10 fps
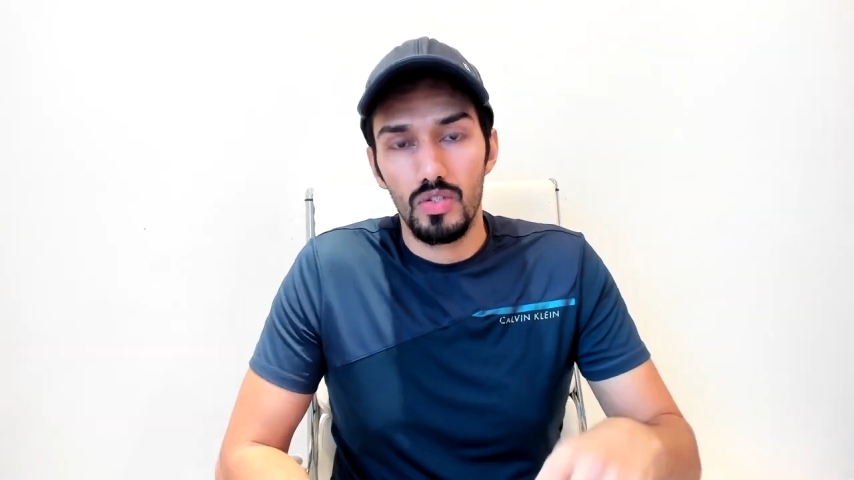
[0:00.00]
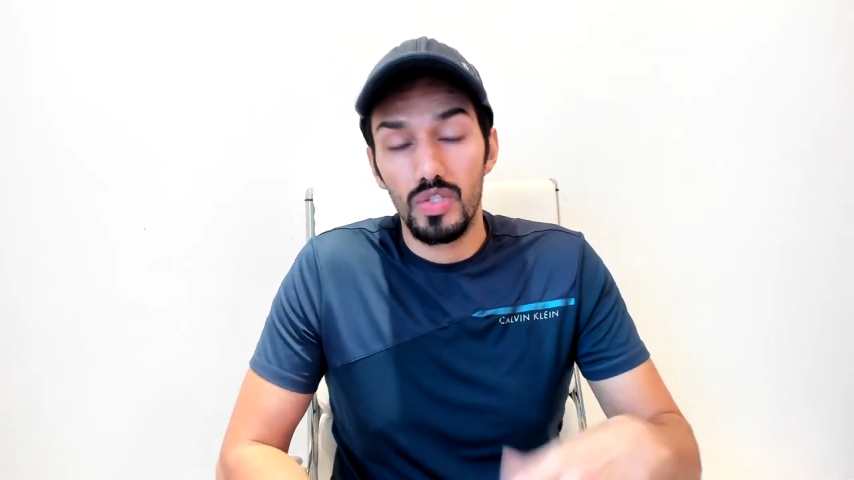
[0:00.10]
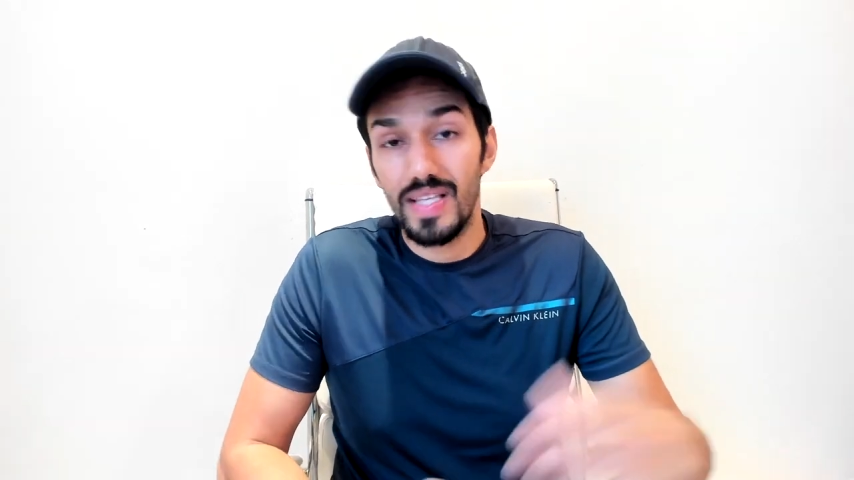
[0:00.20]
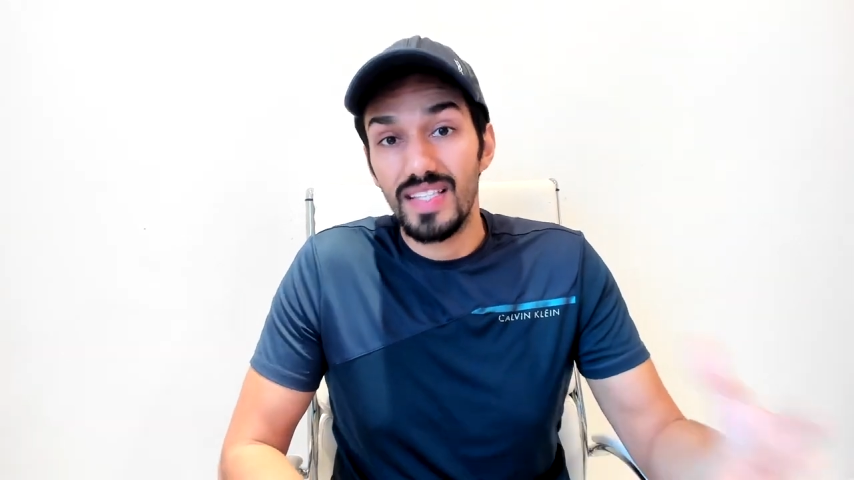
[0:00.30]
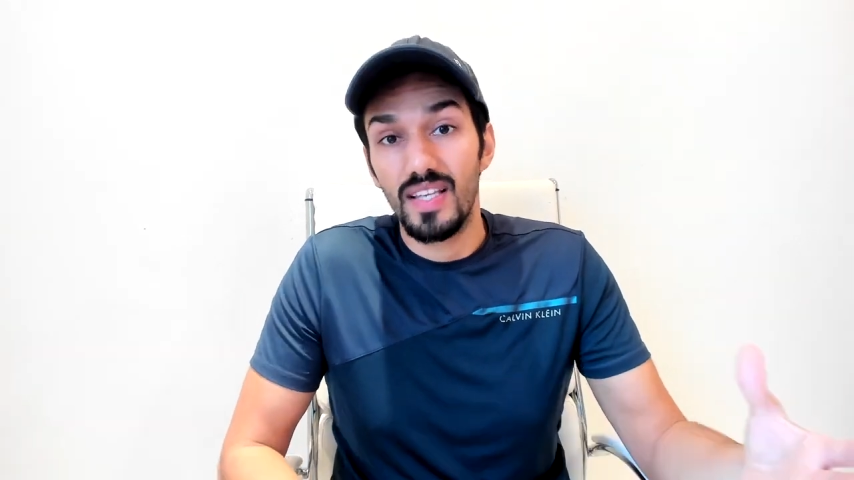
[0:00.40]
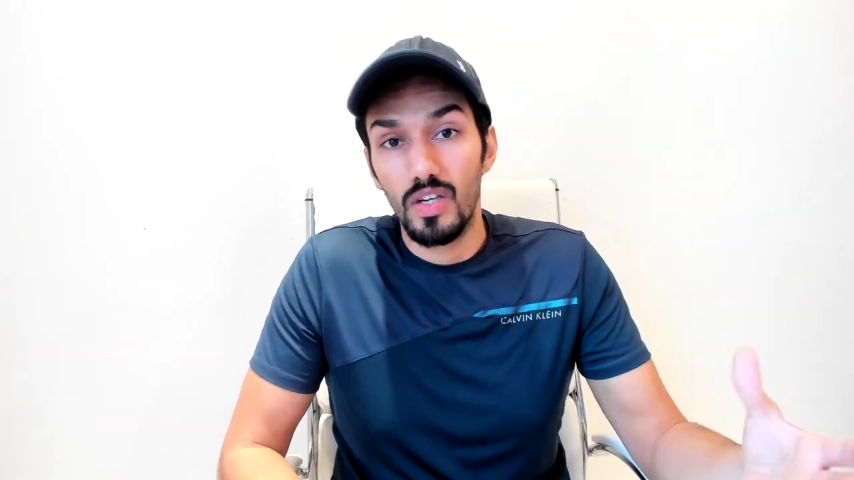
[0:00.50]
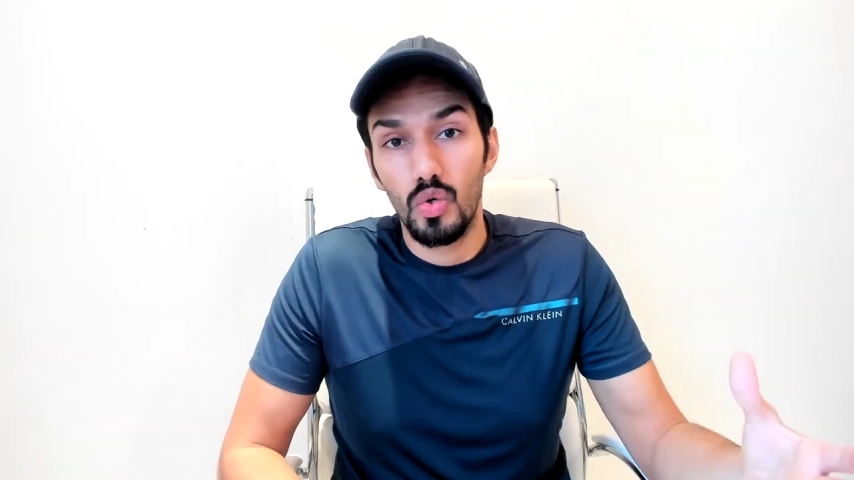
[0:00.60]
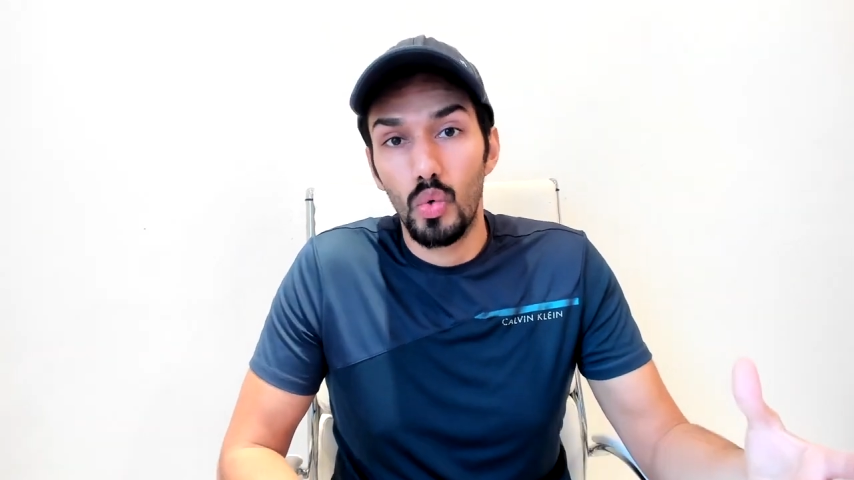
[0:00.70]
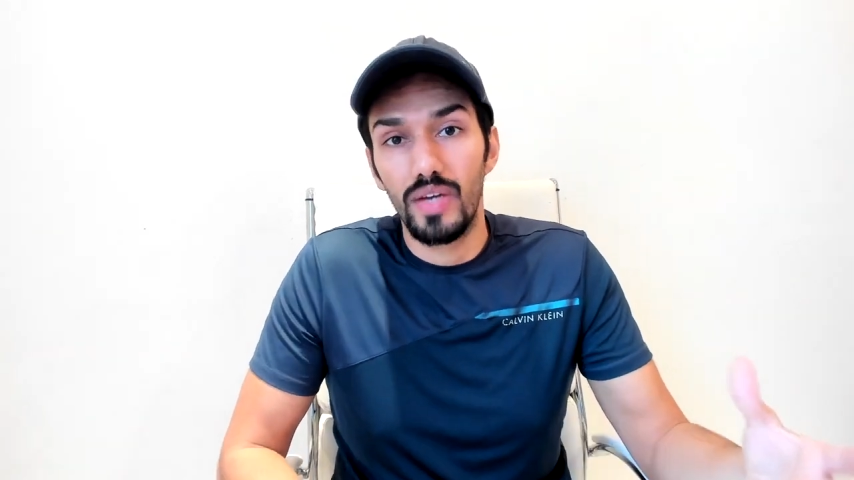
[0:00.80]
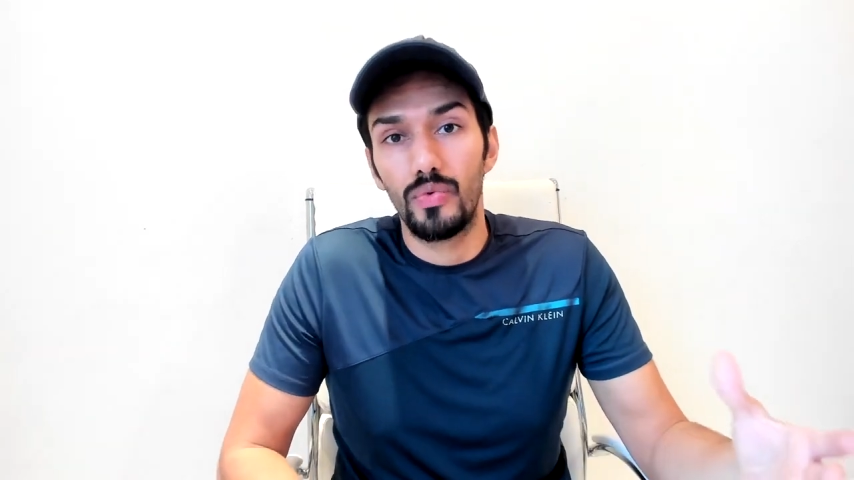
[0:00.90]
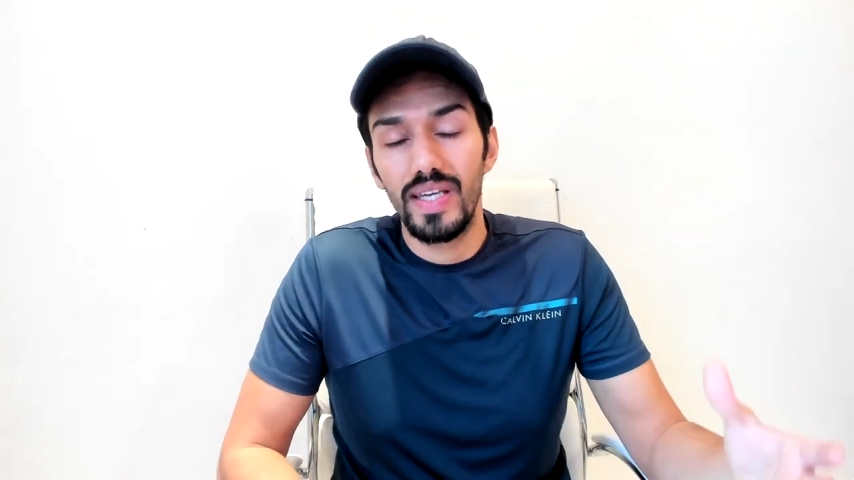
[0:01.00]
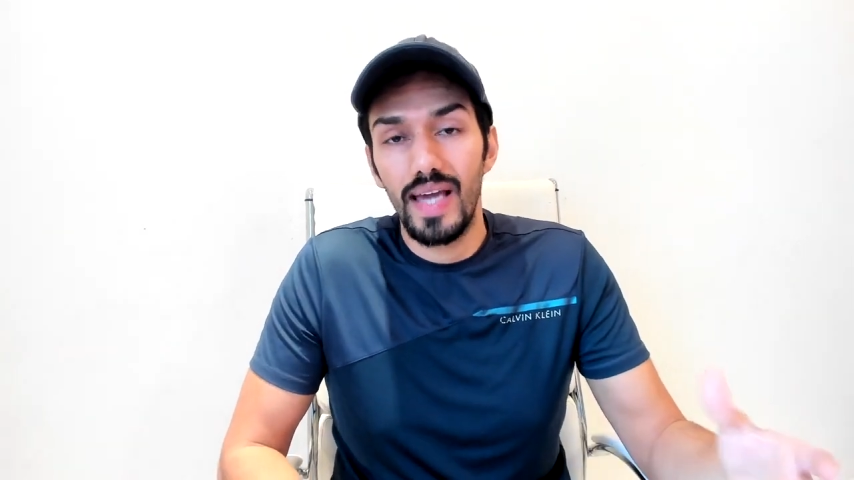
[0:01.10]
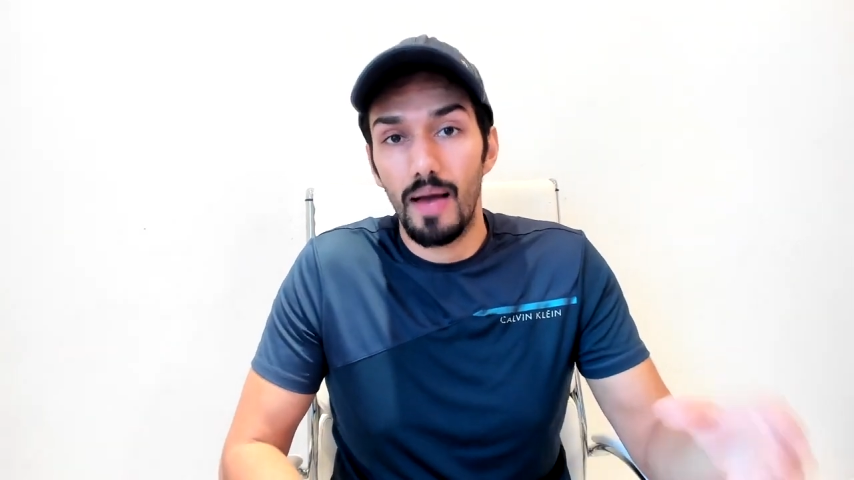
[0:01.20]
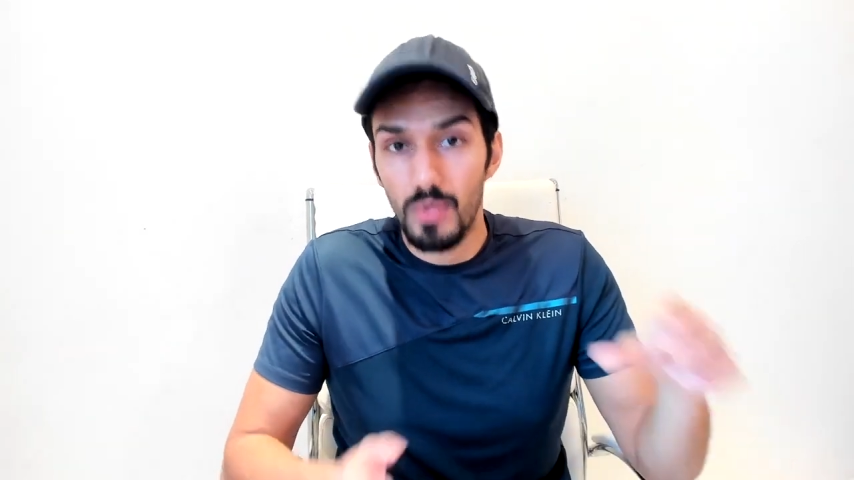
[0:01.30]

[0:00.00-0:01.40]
So that's the quick recap.